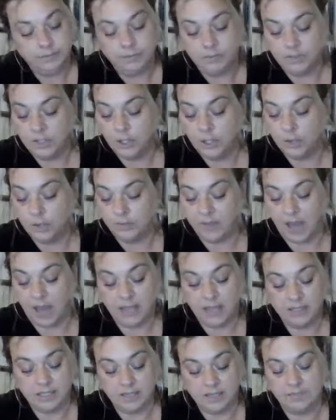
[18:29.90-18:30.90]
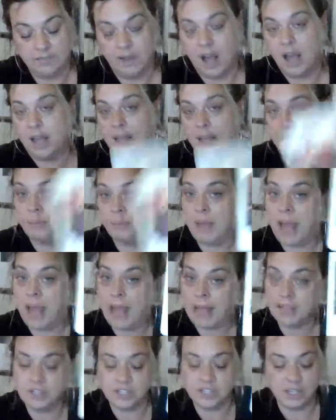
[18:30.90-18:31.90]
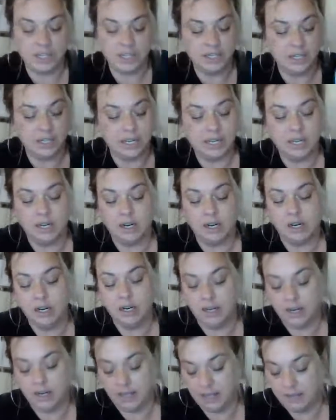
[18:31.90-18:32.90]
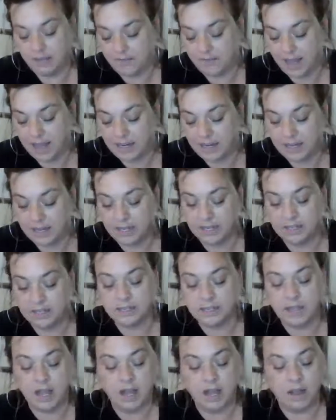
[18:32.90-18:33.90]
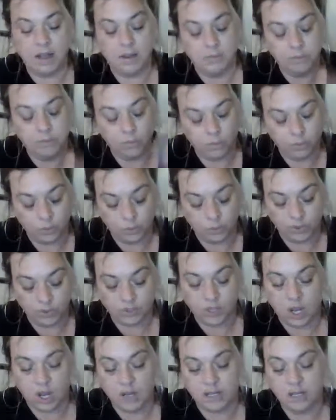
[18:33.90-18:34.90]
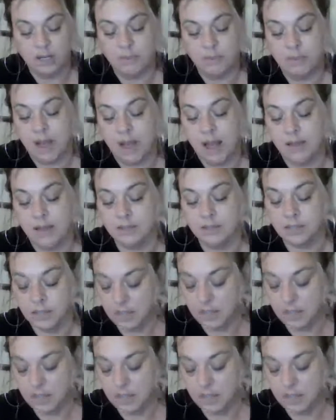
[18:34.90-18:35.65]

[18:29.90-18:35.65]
You've got divine passion here. That is, we're talking about